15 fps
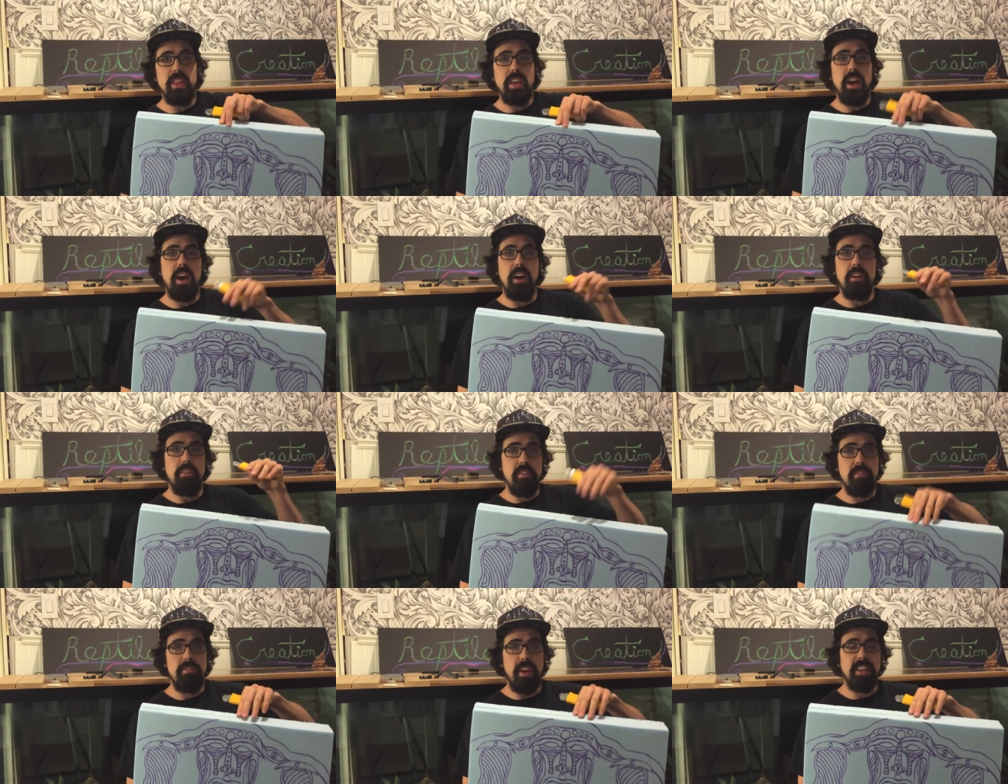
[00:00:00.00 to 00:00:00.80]
the uh,
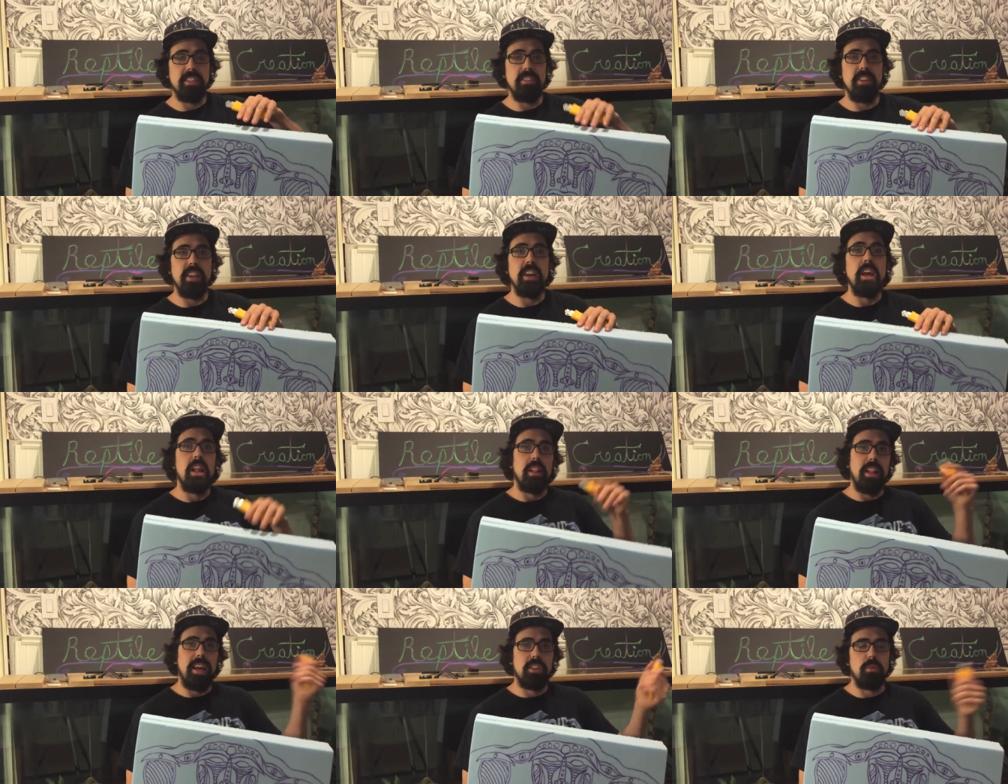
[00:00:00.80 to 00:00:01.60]
face of it.
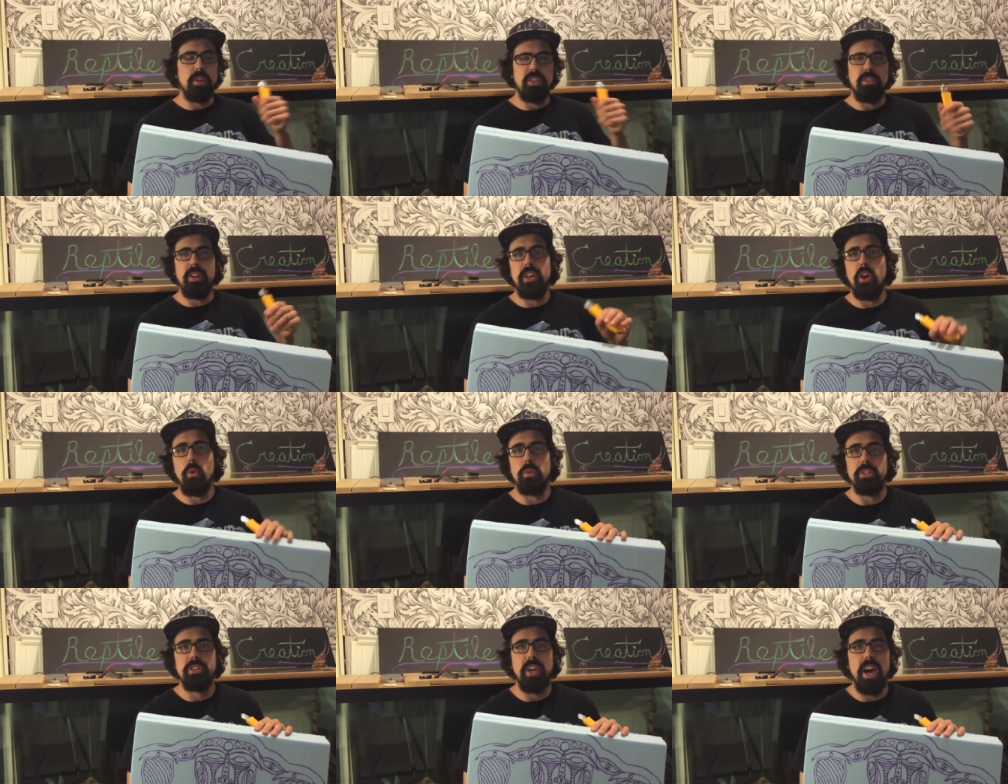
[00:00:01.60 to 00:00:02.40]
Last week's video
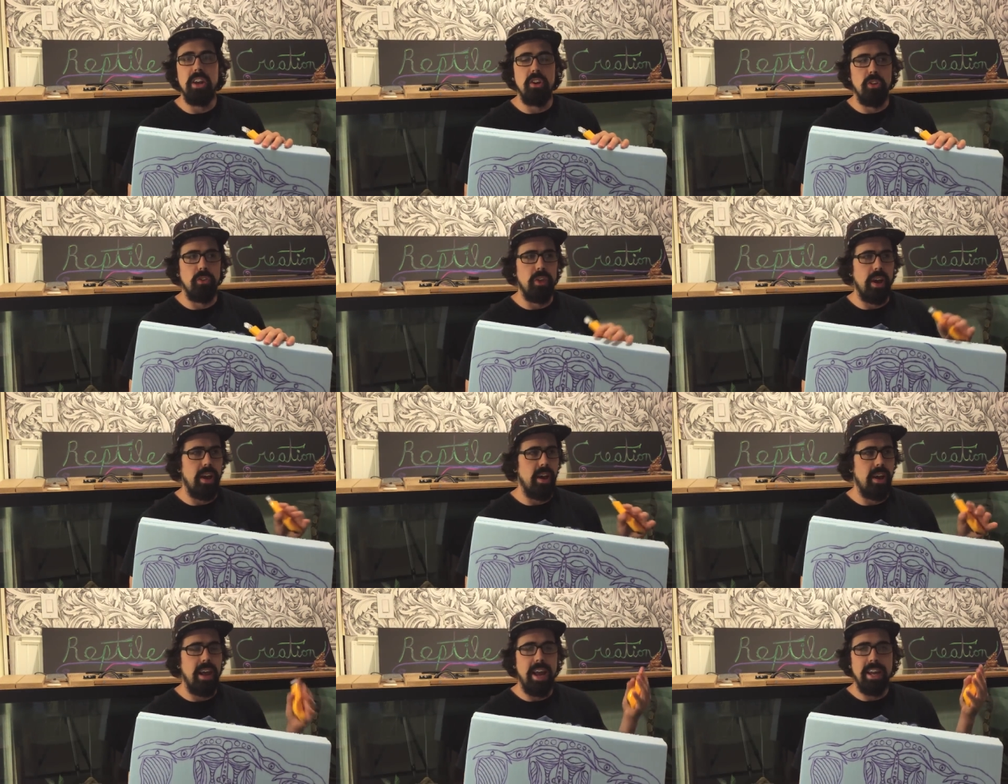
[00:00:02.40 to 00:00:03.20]
was titled
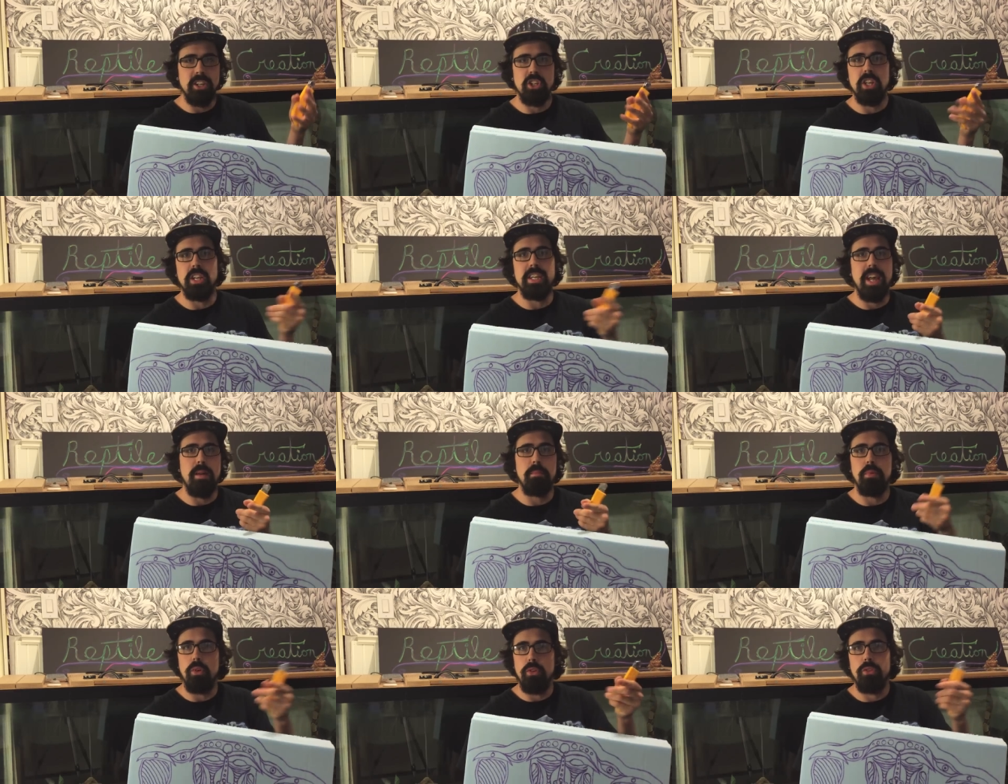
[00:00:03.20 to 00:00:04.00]
uh, Ancient
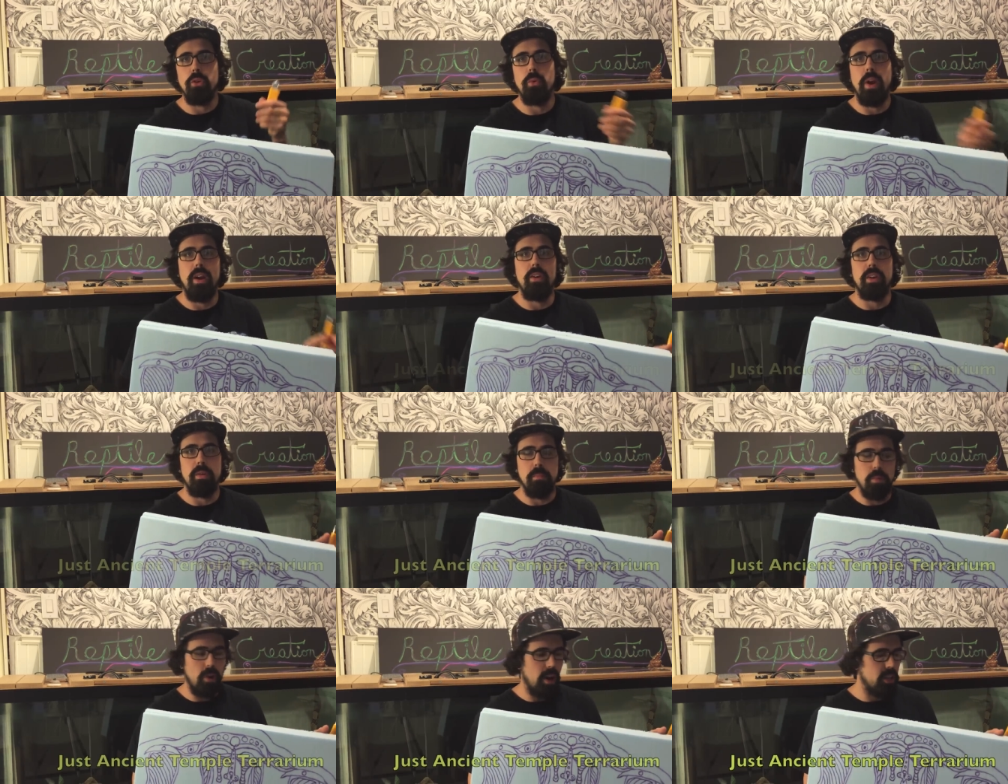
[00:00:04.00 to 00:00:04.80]
Temple
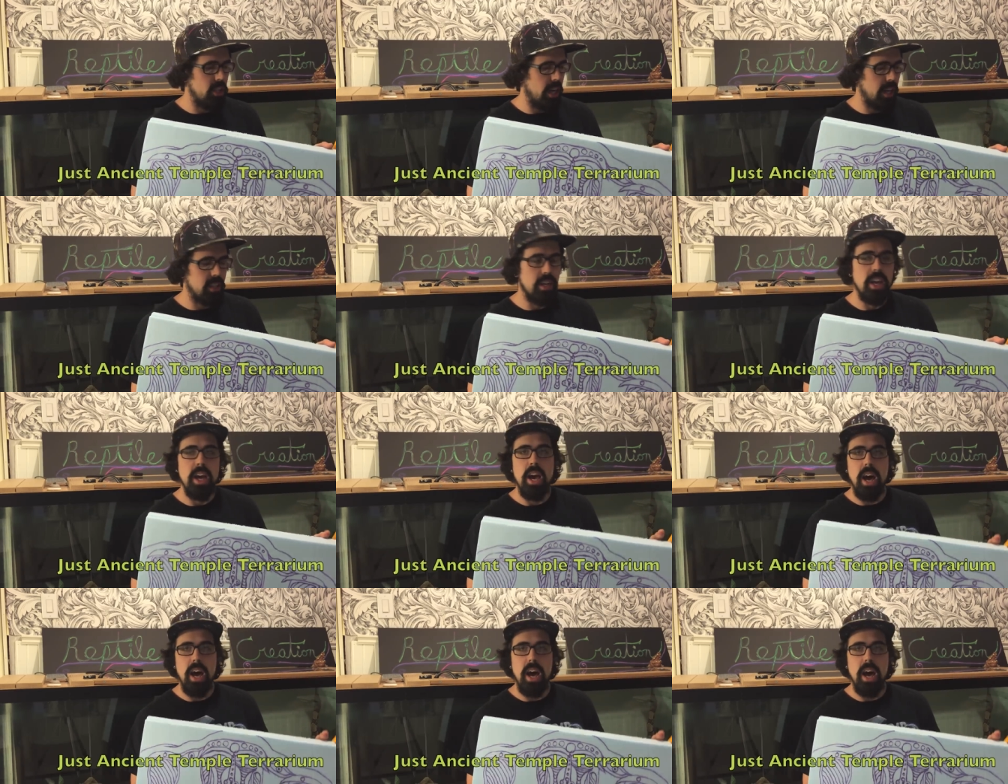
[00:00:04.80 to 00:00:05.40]
Terrarium Project.